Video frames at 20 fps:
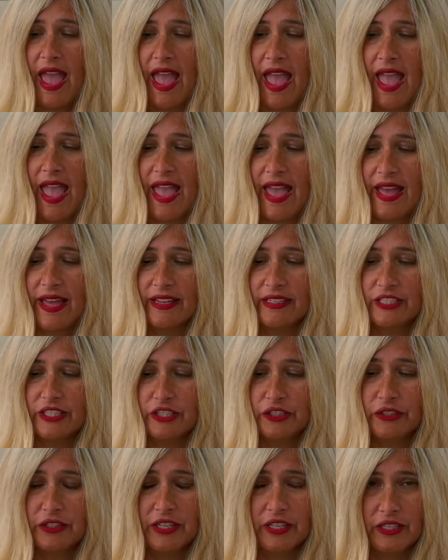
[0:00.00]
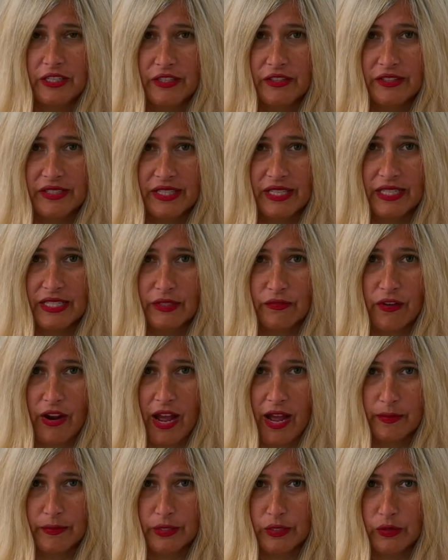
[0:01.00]
and you can use these for
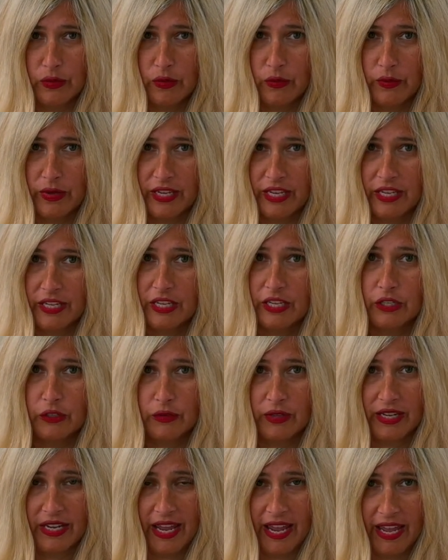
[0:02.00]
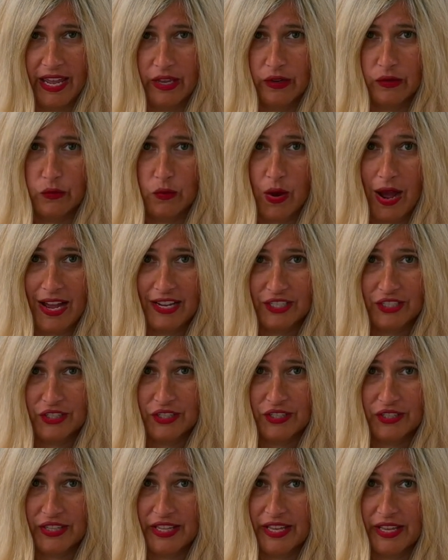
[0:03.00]
up to a week. You can hand
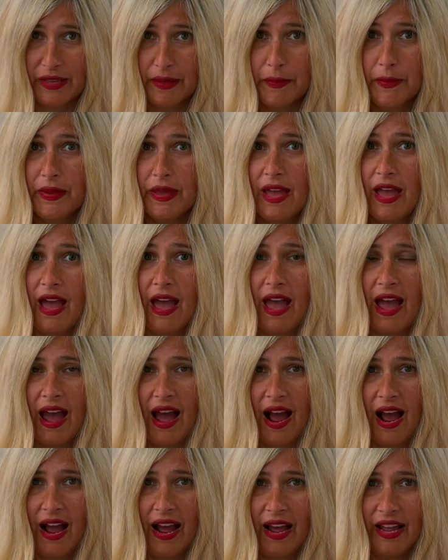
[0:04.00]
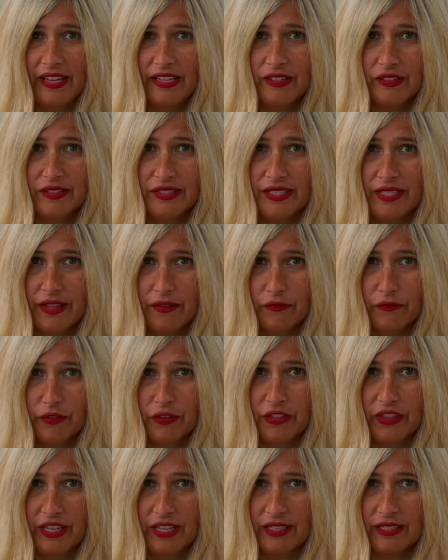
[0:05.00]
wash them. I use them
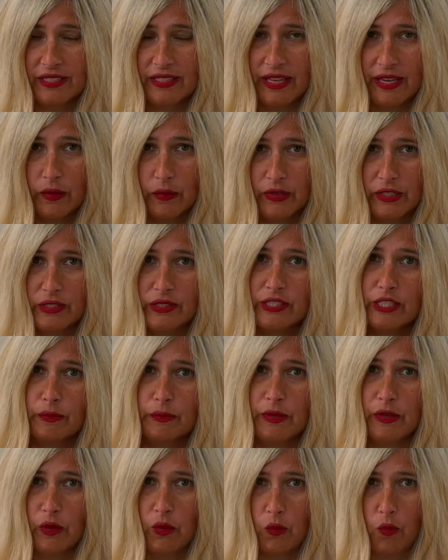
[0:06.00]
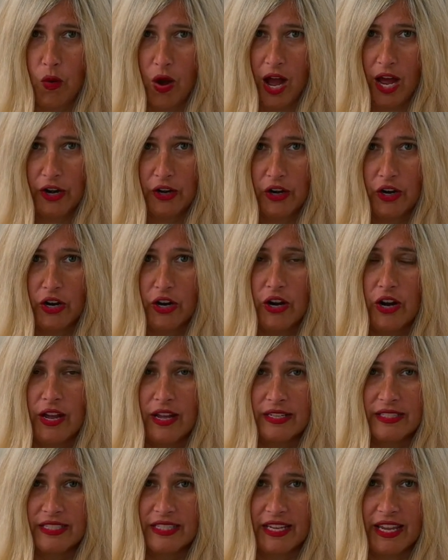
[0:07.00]
for things like when you spill water
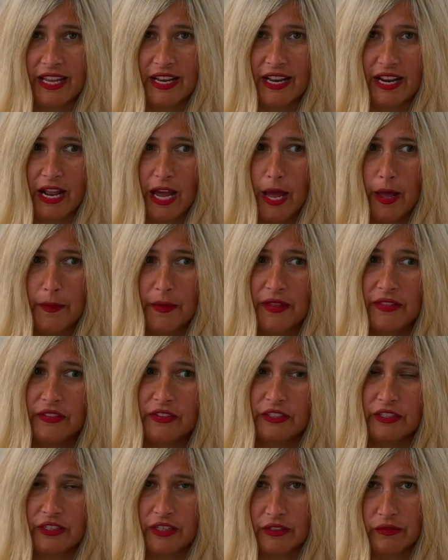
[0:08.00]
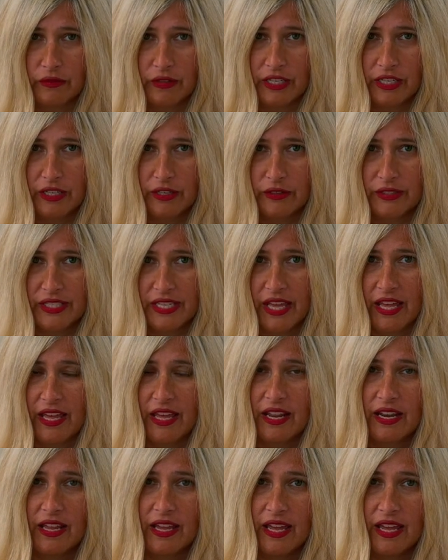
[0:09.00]
to get it up, and then you can reuse
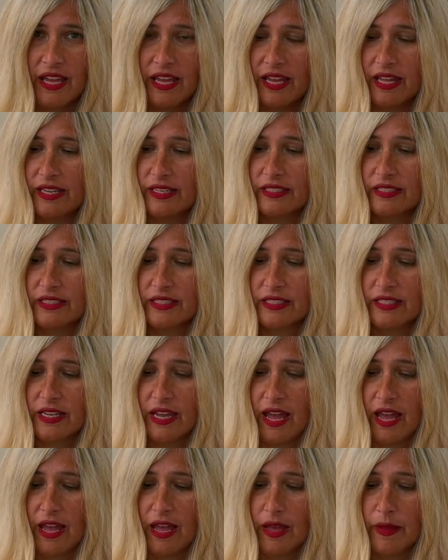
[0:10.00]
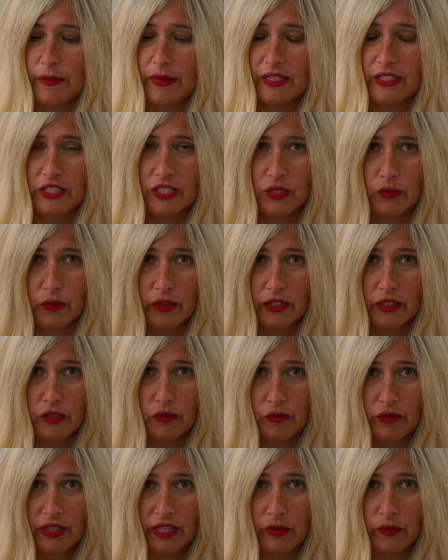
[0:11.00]
it, and it just
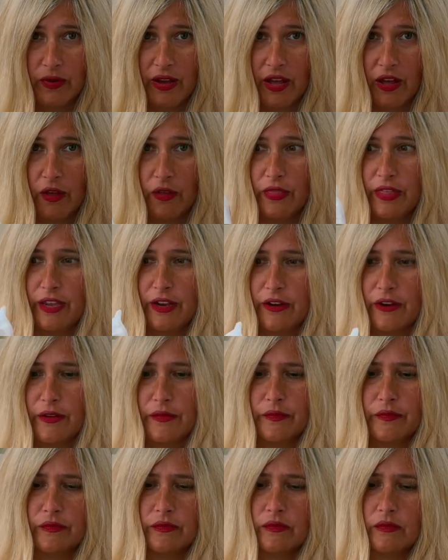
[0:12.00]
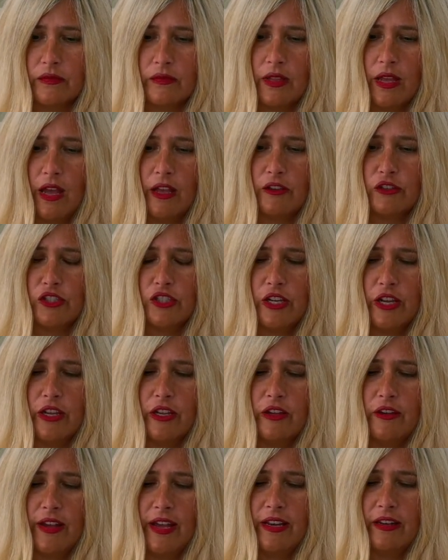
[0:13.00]
works really well. I'll show
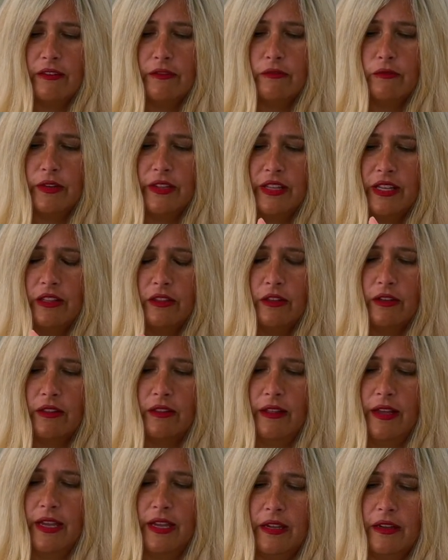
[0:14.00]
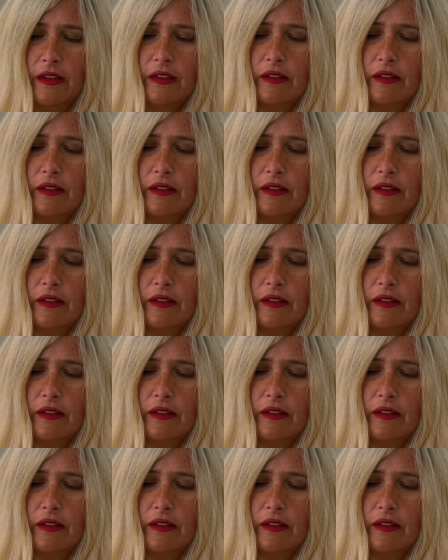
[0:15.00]
you kind of what they look like.